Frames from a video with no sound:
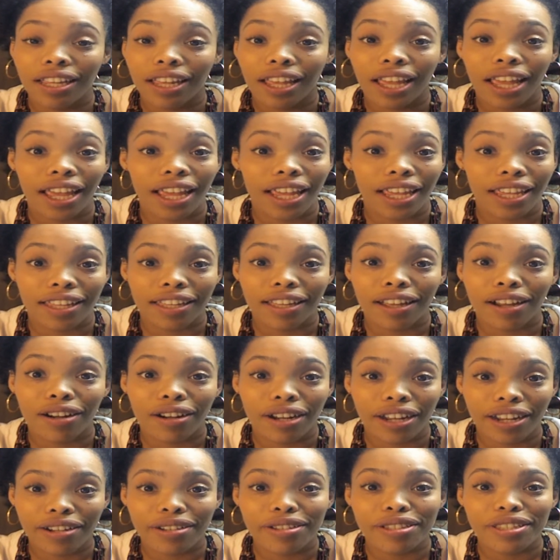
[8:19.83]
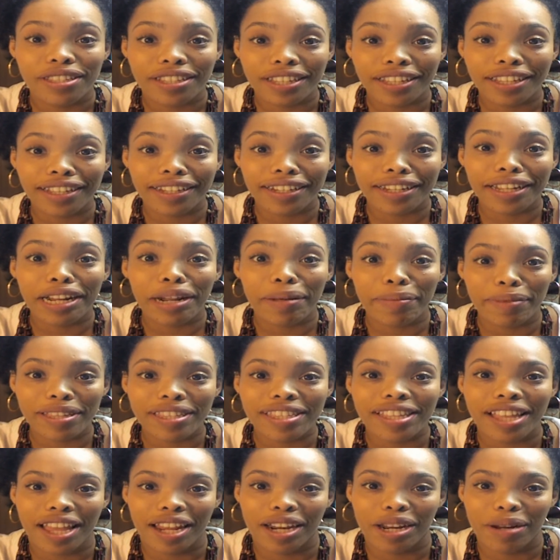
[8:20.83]
hey, her hair is done and I'm
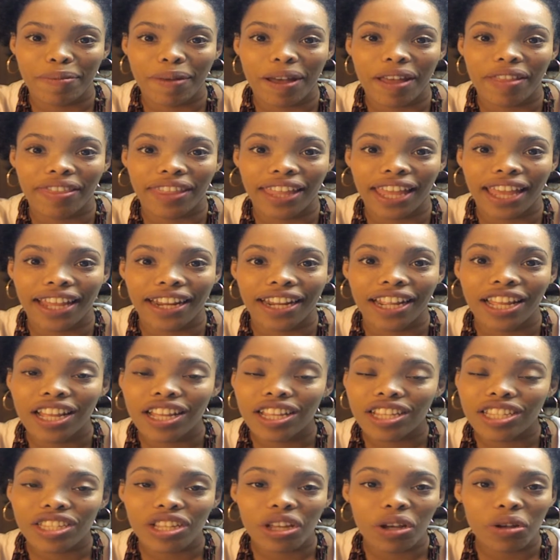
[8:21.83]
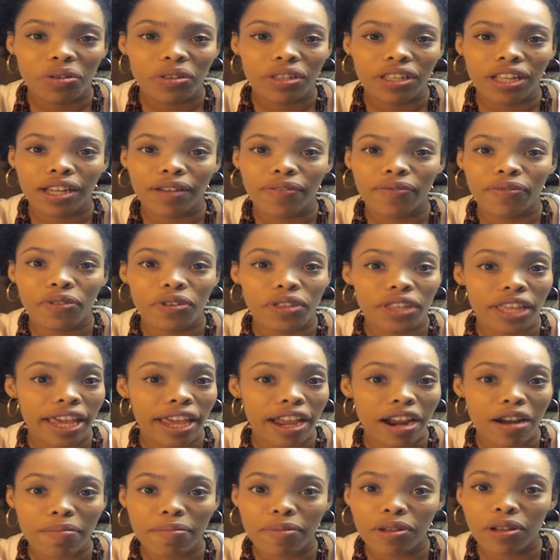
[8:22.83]
excited about that. So for the
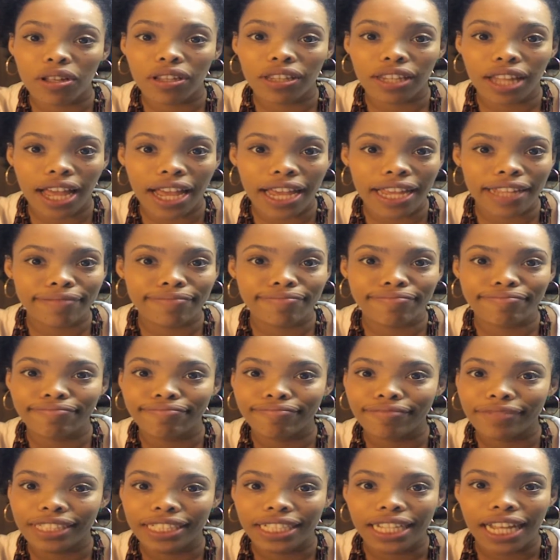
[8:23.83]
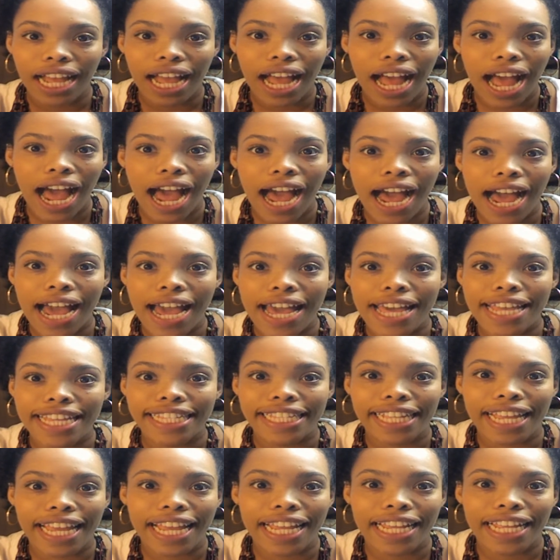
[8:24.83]
Hair Milk Lite, I
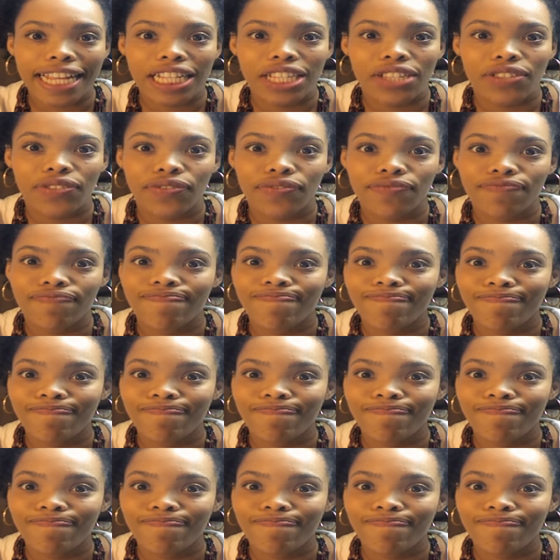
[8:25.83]
say it gets